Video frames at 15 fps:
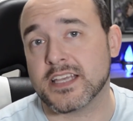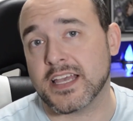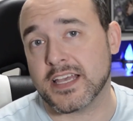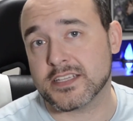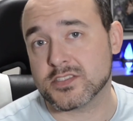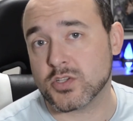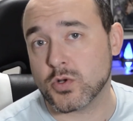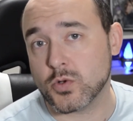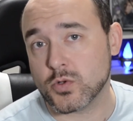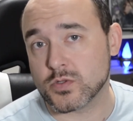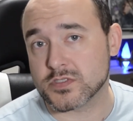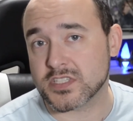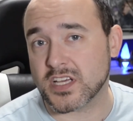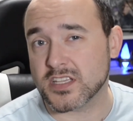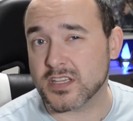has
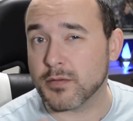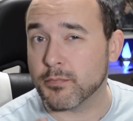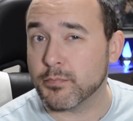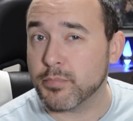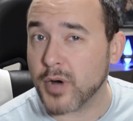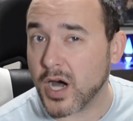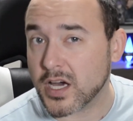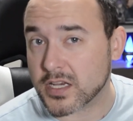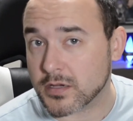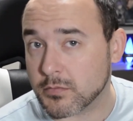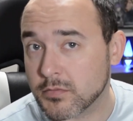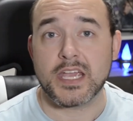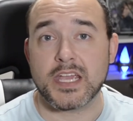holes on the bottom,